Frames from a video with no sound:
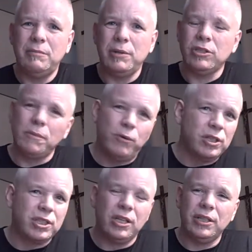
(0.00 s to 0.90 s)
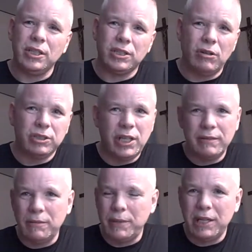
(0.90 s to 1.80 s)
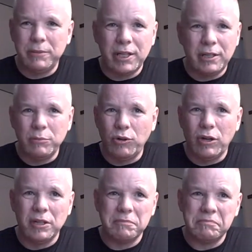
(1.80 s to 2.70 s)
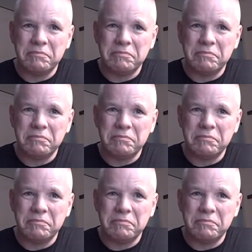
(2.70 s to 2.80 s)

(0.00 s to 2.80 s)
Because abortion clinics don't save the baby anymore.